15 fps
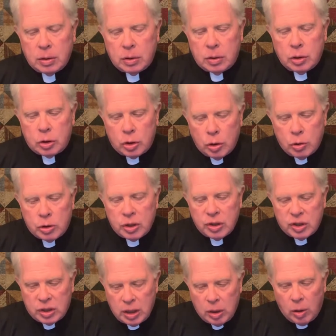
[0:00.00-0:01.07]
the church is
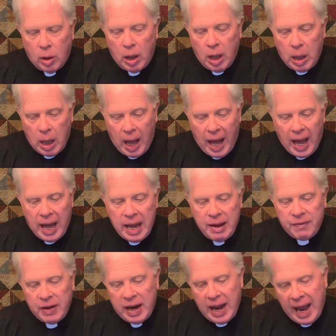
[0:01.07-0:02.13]
still
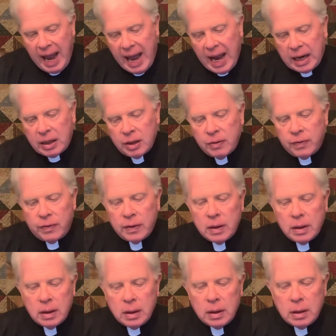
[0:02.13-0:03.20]
alive and active
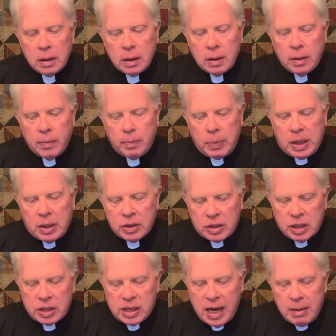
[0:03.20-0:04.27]
because the
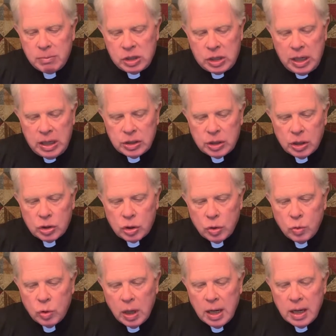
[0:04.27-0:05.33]
same Jesus
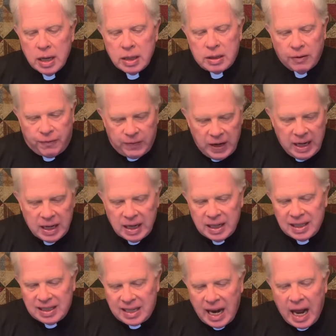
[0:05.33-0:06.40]
who
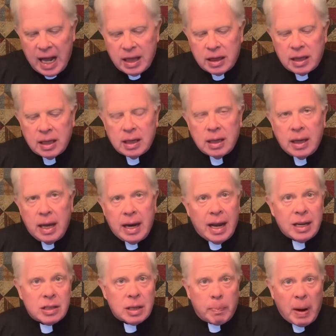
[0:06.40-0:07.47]
defeated death and
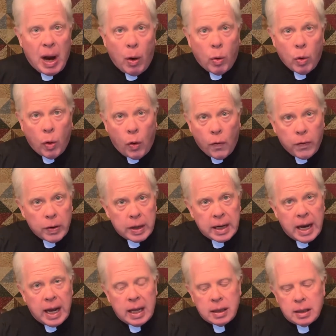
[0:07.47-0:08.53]
has the power over
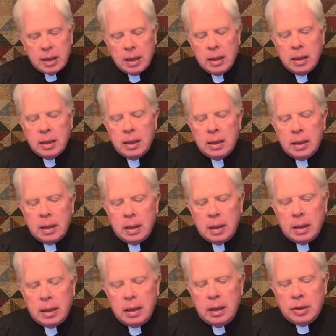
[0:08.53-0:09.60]
death
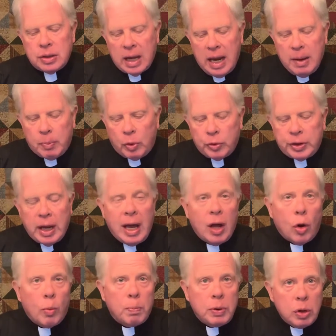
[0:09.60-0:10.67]
is able to
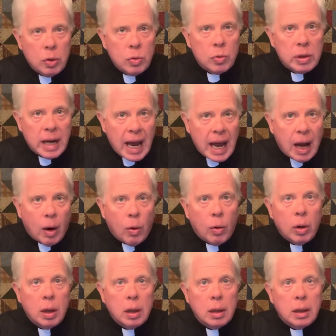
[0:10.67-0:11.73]
help you now
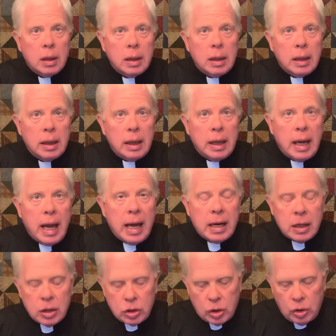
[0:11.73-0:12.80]
and
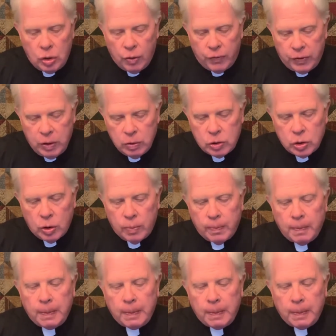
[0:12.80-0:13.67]
into your future.